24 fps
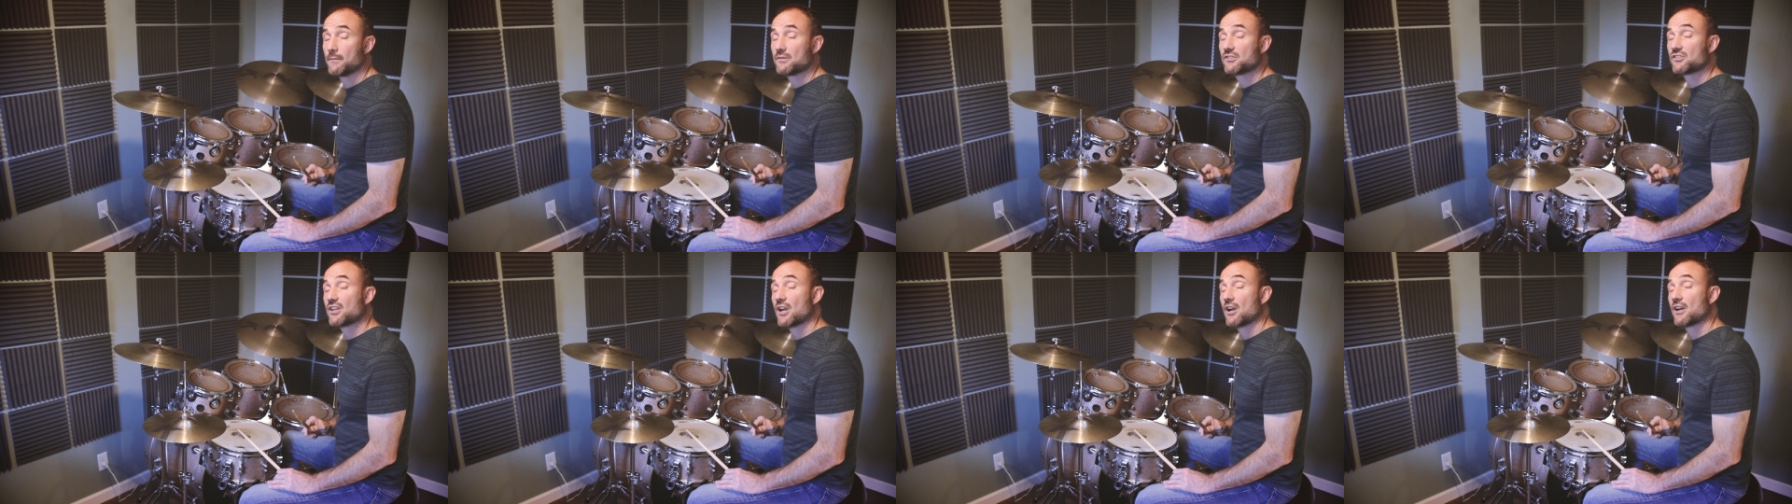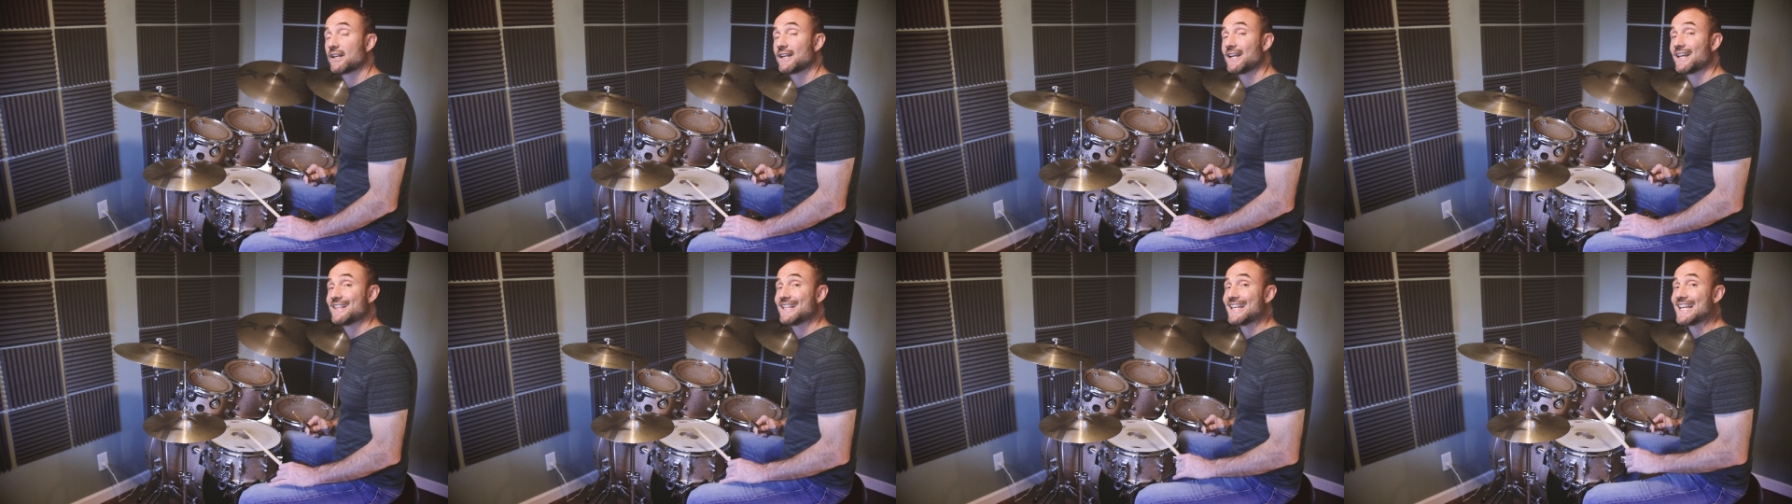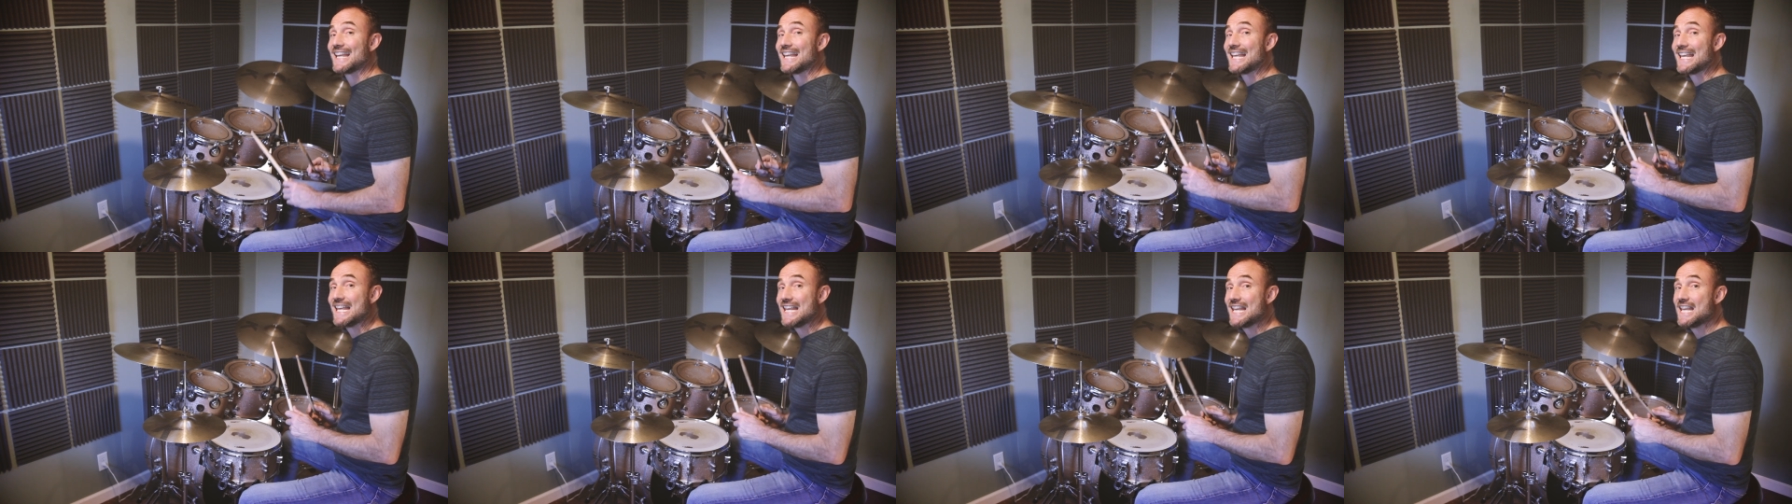starting on the
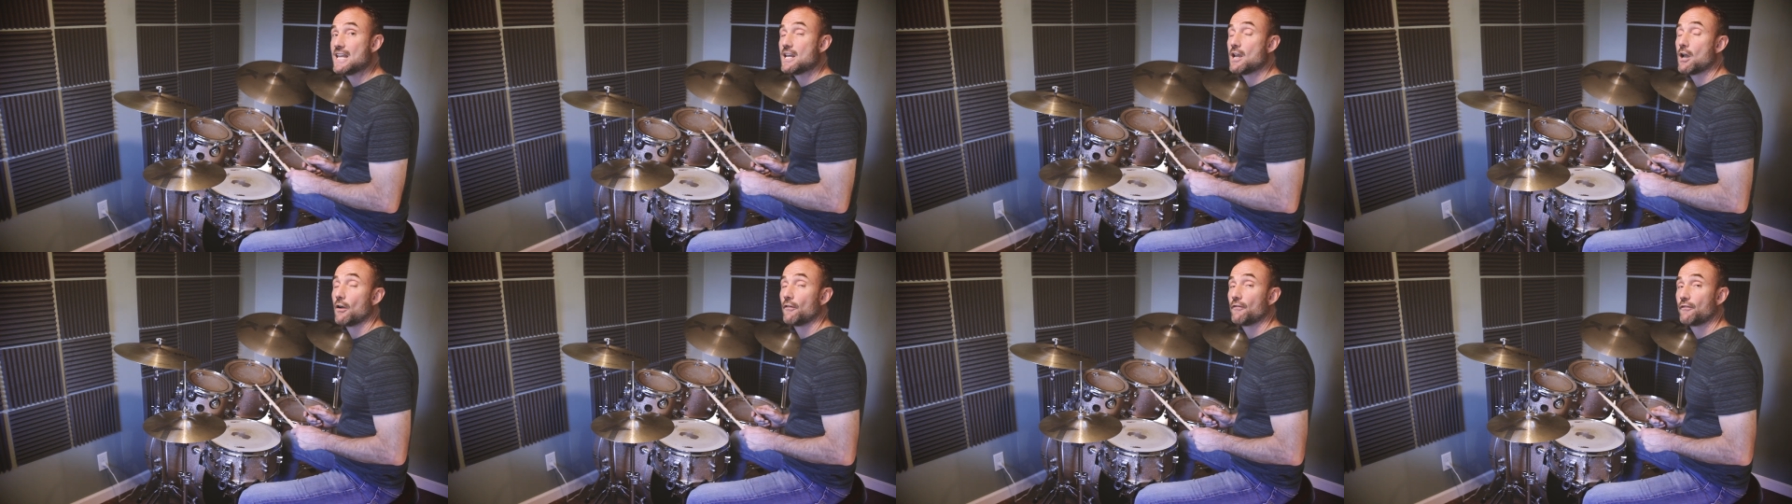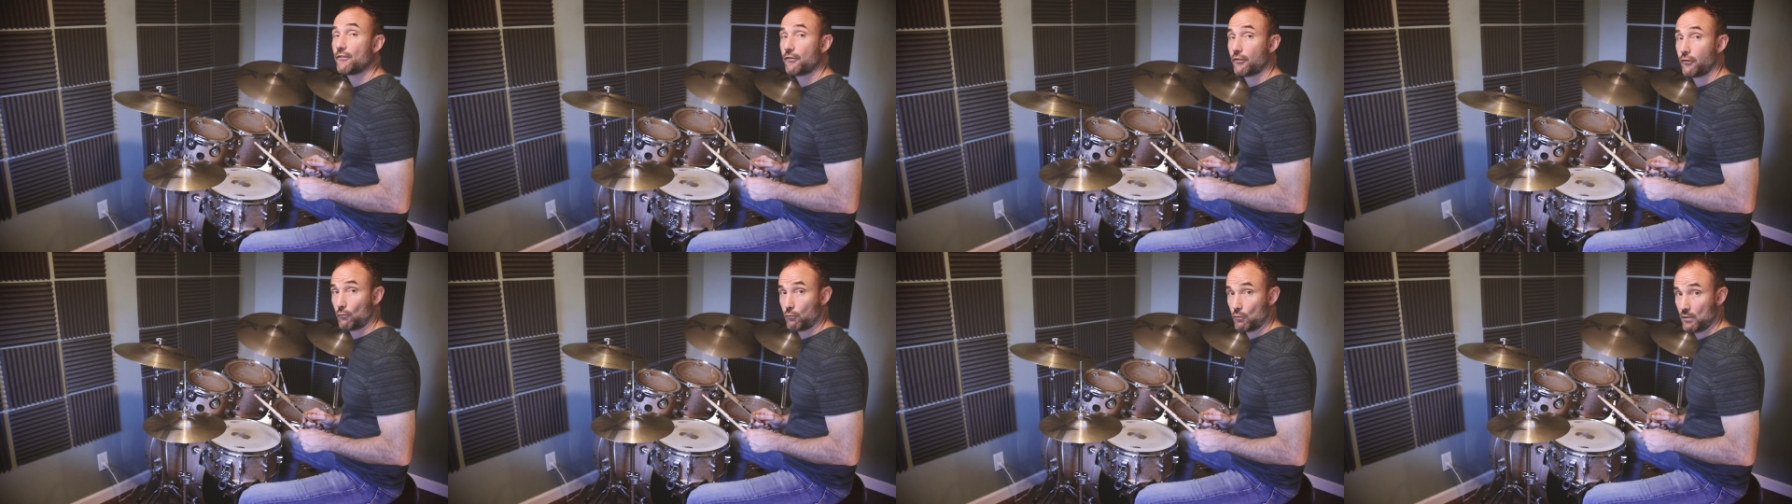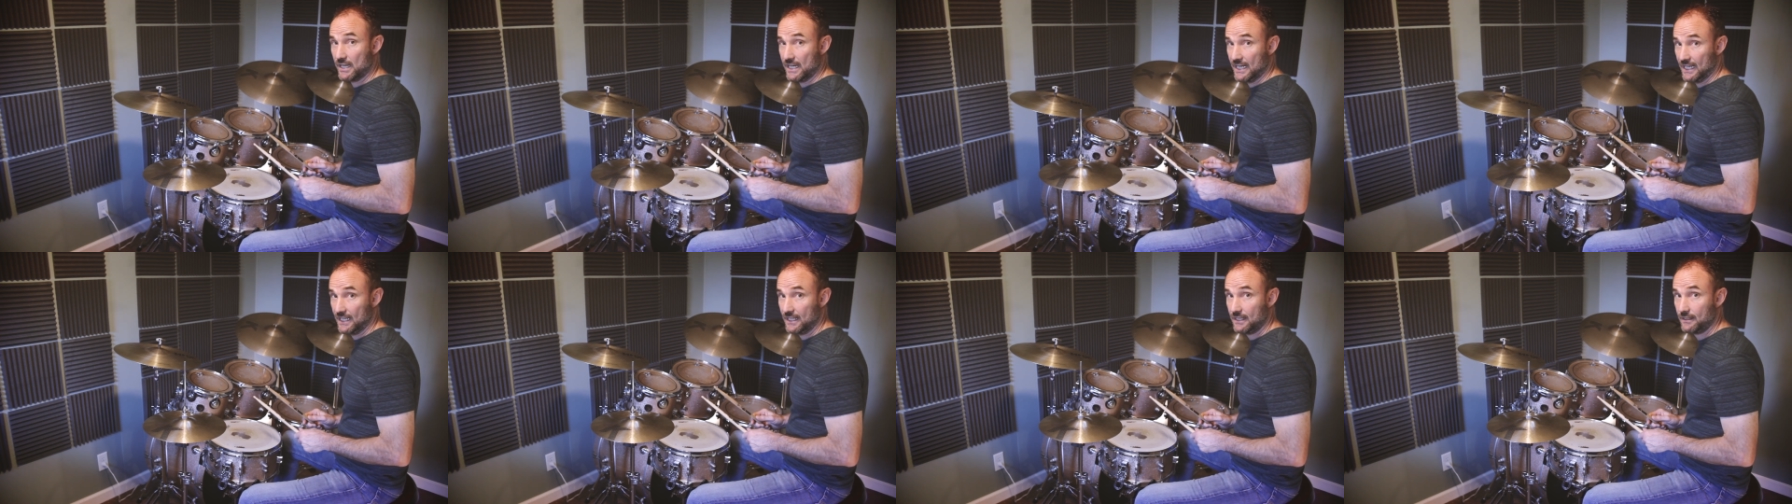E of
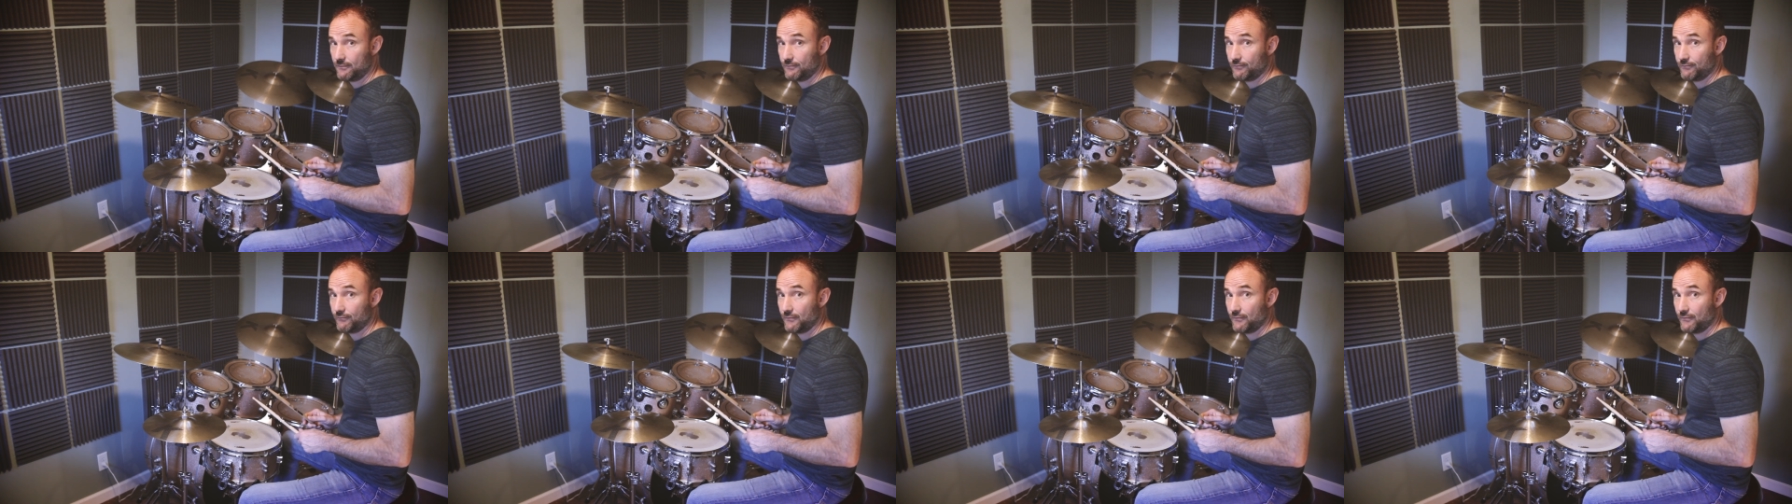3,